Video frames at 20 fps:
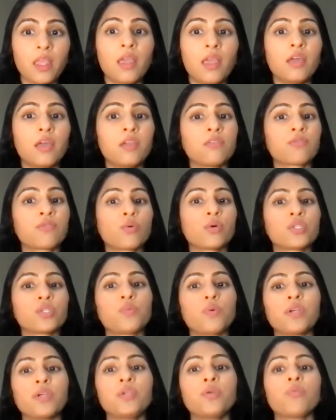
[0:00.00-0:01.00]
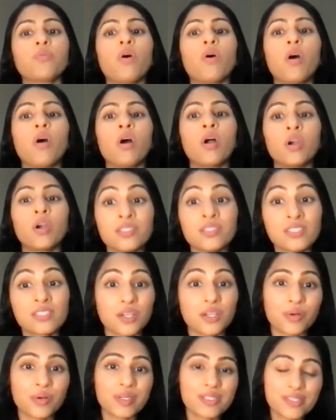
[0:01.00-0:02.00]
And of course, while you are on
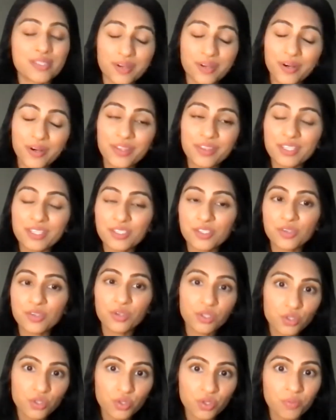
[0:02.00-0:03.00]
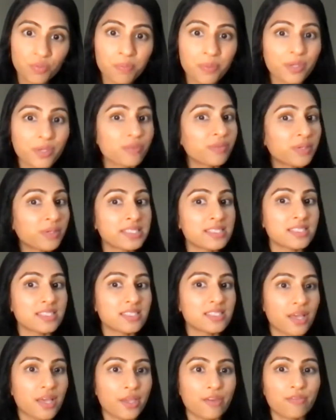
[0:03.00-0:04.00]
steroids, there are things you can do to minimize the
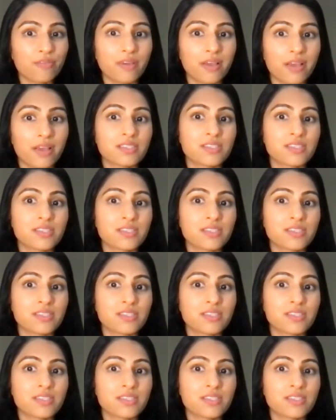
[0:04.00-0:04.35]
side effects,